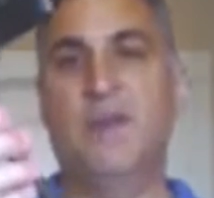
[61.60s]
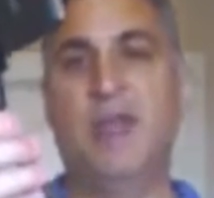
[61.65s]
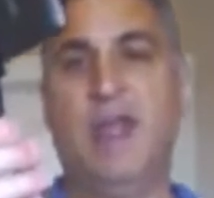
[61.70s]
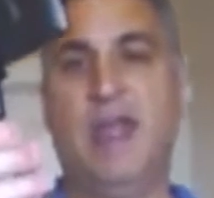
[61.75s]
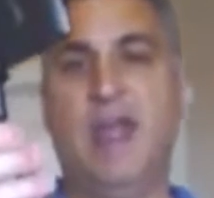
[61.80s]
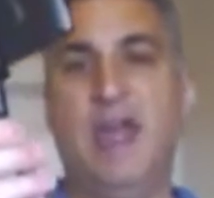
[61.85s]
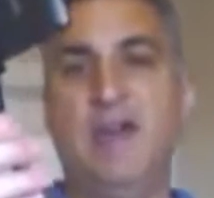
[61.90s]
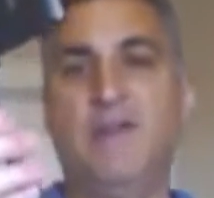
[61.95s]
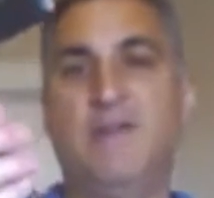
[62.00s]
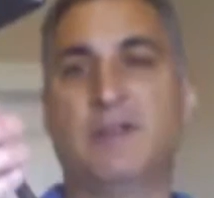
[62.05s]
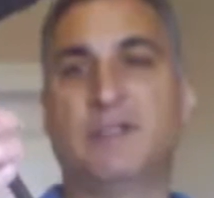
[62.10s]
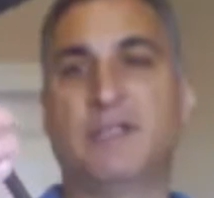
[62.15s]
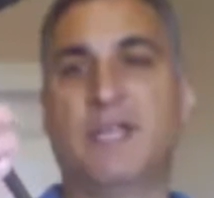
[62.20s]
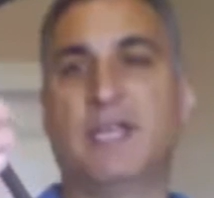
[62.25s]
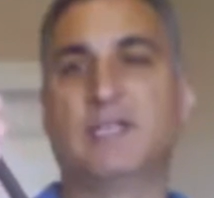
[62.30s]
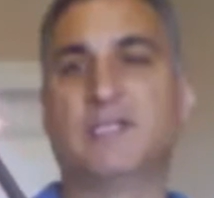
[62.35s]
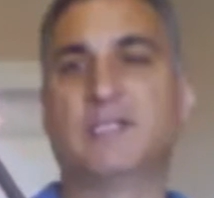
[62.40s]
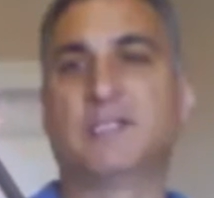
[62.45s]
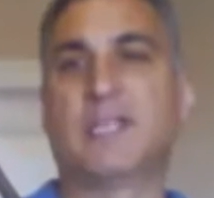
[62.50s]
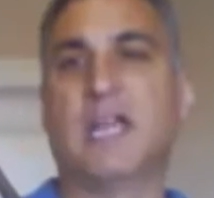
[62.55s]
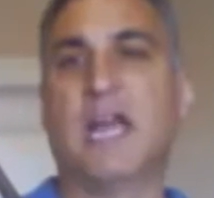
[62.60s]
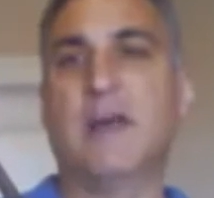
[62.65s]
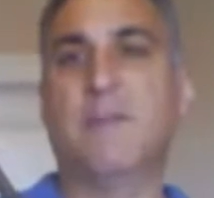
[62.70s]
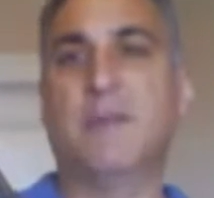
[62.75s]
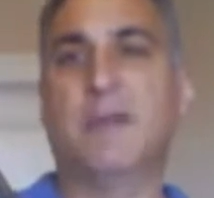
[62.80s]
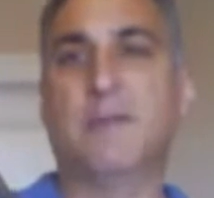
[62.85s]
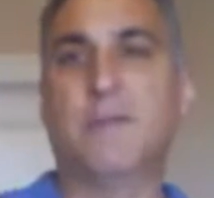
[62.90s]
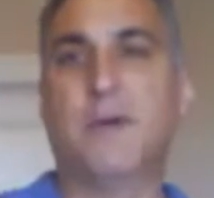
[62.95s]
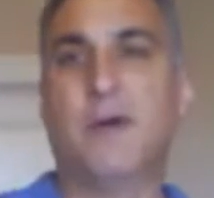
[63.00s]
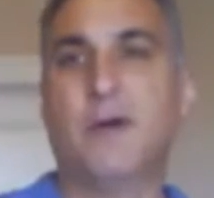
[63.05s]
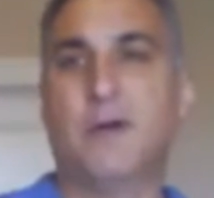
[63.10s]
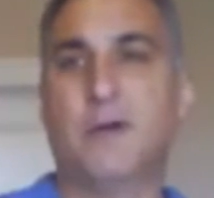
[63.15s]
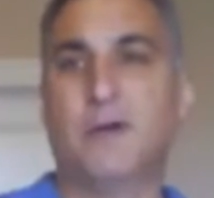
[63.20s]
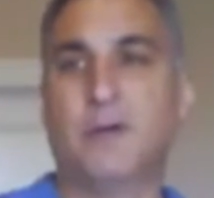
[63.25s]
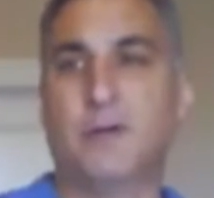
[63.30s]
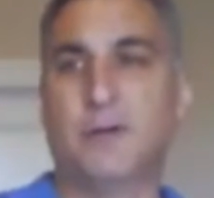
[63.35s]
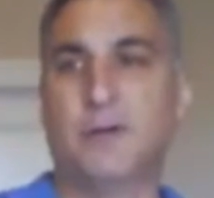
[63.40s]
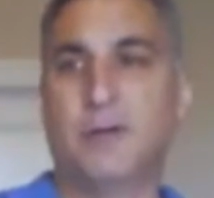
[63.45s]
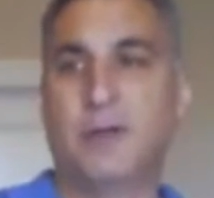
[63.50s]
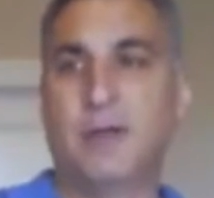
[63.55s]
they have a telescopic
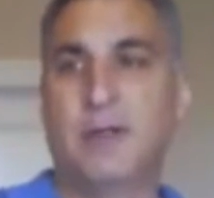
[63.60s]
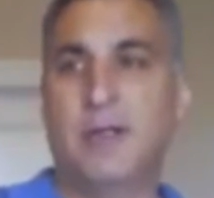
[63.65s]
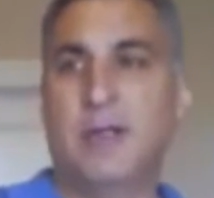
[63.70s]
pole.